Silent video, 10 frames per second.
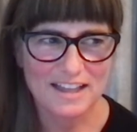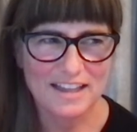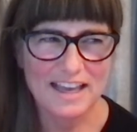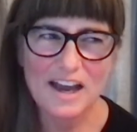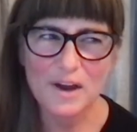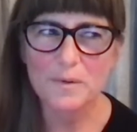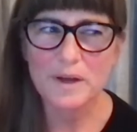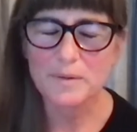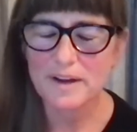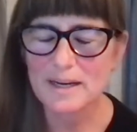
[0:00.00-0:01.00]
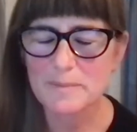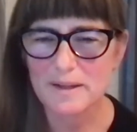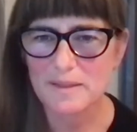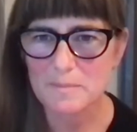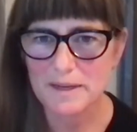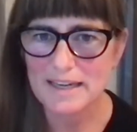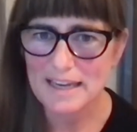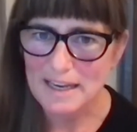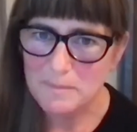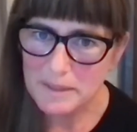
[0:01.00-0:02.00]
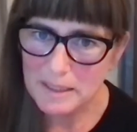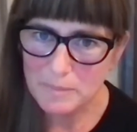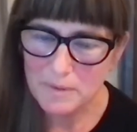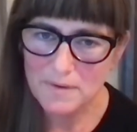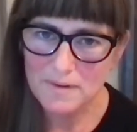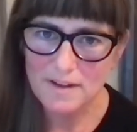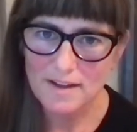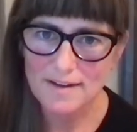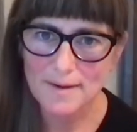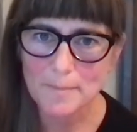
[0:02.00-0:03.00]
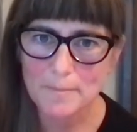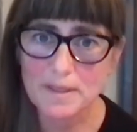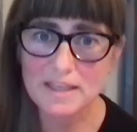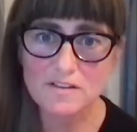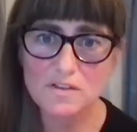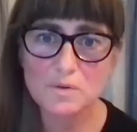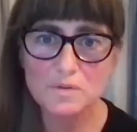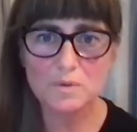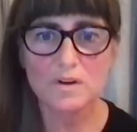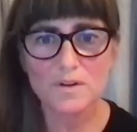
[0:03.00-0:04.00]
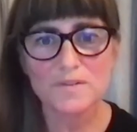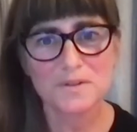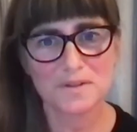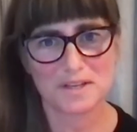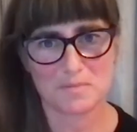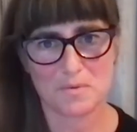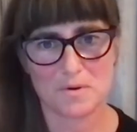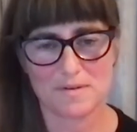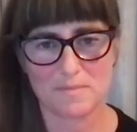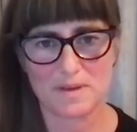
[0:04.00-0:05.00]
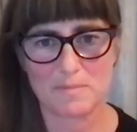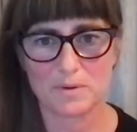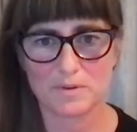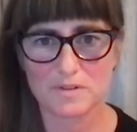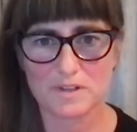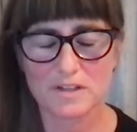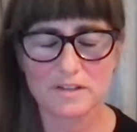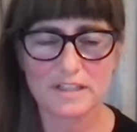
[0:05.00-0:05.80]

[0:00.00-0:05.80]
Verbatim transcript: like, how do I write about the mundane people? Um, because those were also the important people. So they're